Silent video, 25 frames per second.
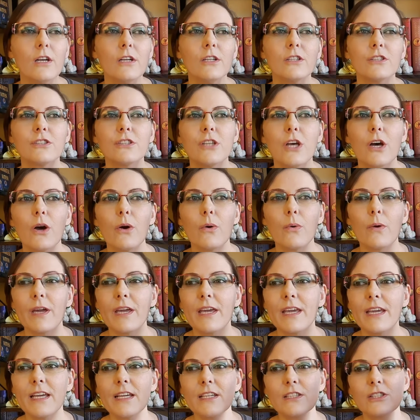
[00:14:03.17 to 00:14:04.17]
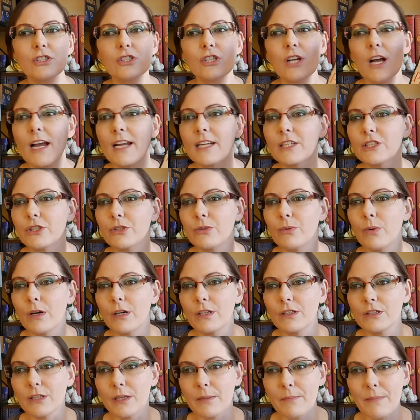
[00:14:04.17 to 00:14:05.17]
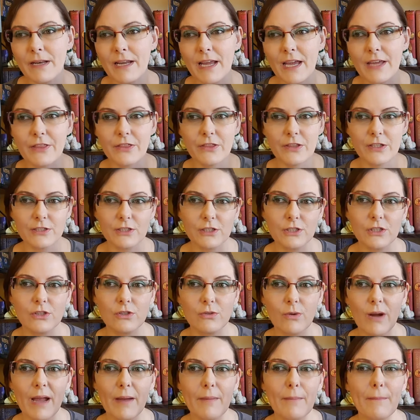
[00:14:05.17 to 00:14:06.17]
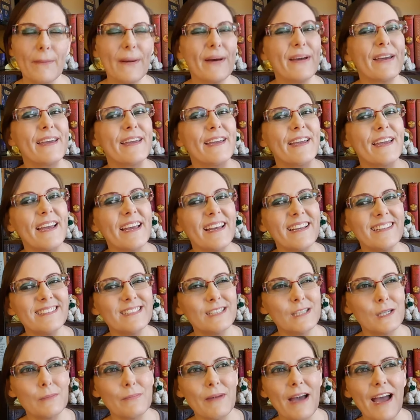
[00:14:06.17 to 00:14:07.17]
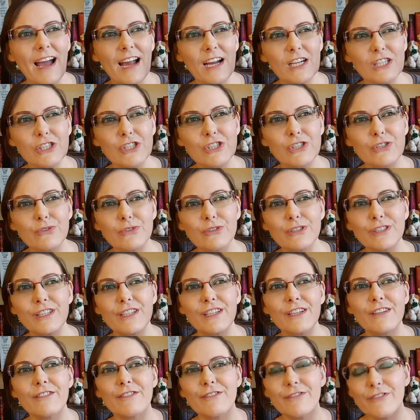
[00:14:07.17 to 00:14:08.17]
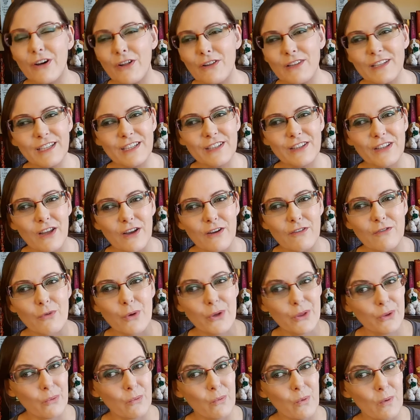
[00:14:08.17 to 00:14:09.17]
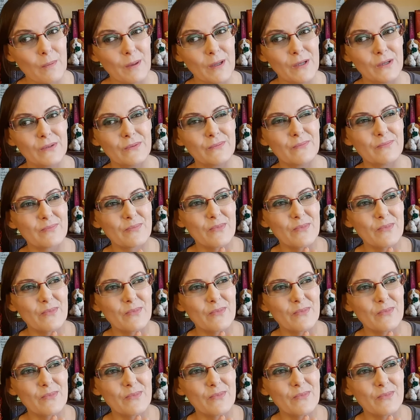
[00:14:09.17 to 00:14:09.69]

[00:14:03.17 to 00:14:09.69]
So he is trying to eliminate this threat, but he ends up actually falling in love with a woman